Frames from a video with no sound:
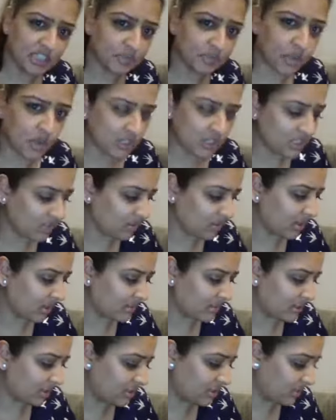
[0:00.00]
box as well. I'm
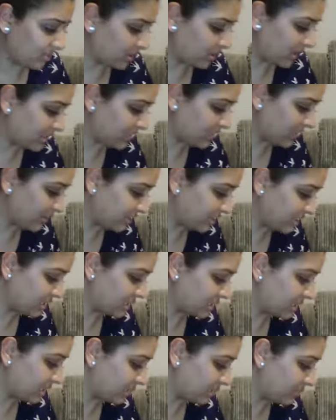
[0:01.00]
so surprised how much there's
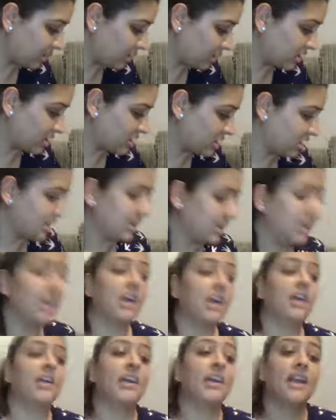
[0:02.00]
in this box.
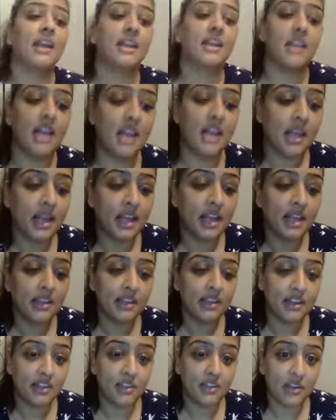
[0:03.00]
Okay,
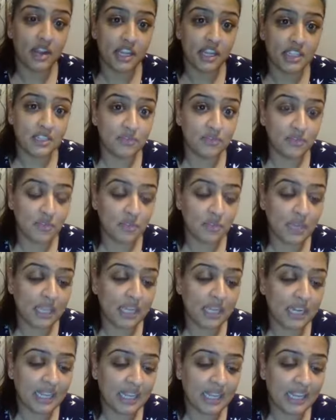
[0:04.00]
another item for me
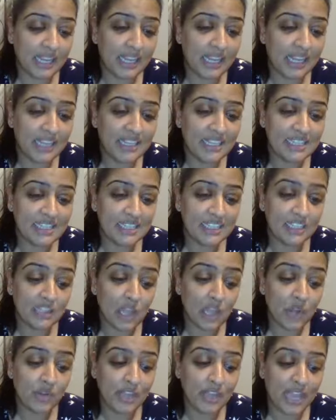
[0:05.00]
in here is the
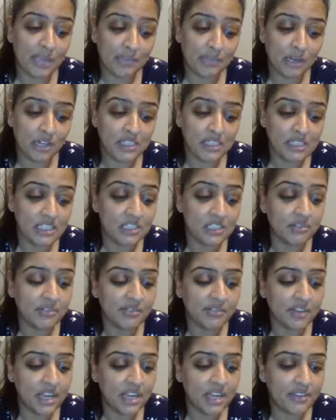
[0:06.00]
OK Mask. It's
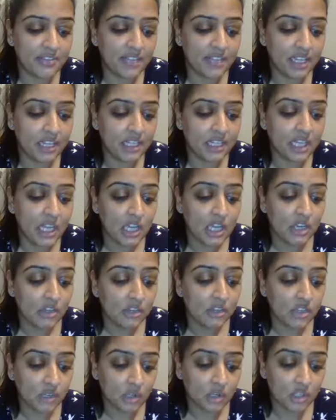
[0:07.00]
reviving
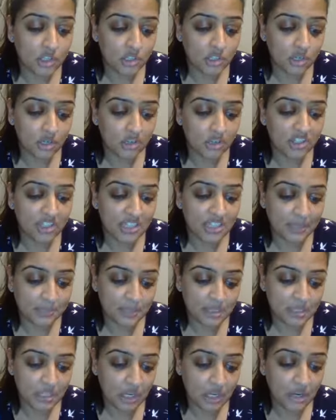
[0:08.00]
Chock Chock
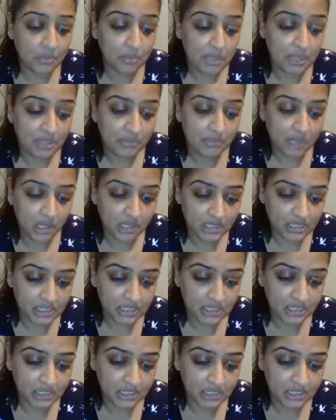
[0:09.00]
Gemstone Mini Mask